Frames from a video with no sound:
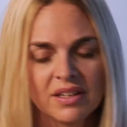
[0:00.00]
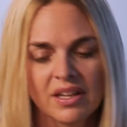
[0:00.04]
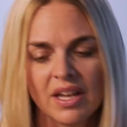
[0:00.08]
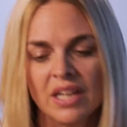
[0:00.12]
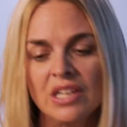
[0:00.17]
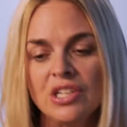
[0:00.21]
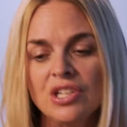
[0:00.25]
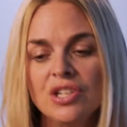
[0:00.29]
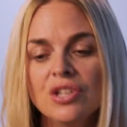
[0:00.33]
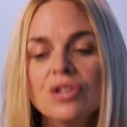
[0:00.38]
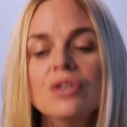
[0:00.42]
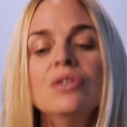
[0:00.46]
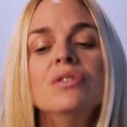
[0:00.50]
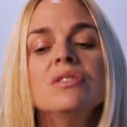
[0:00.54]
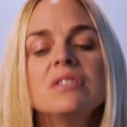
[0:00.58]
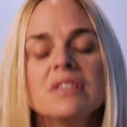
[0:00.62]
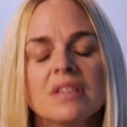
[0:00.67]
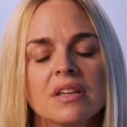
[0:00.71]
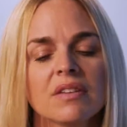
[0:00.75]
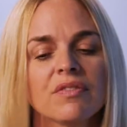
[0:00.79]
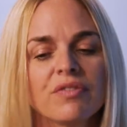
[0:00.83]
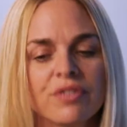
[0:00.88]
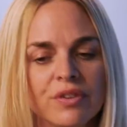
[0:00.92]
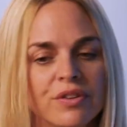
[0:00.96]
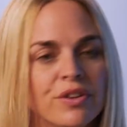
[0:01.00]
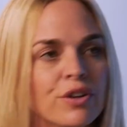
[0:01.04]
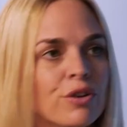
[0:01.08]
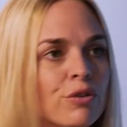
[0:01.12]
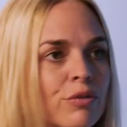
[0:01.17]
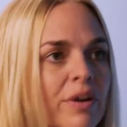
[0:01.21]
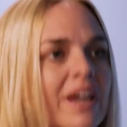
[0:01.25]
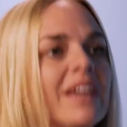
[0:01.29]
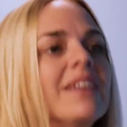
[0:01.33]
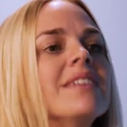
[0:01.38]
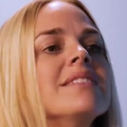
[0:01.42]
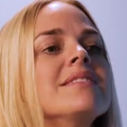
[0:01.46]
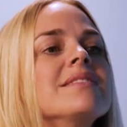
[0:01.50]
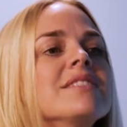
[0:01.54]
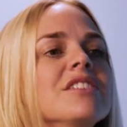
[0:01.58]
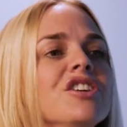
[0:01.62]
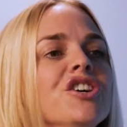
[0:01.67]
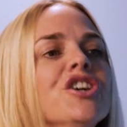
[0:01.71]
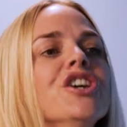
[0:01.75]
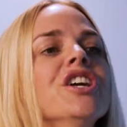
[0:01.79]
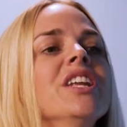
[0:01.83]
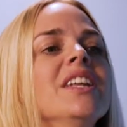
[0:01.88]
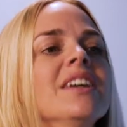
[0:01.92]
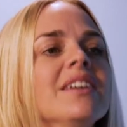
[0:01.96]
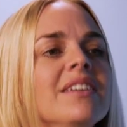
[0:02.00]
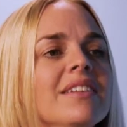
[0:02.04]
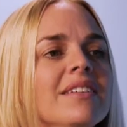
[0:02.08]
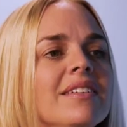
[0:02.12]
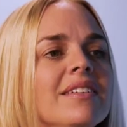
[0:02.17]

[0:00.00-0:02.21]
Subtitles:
and use it for the greatest good.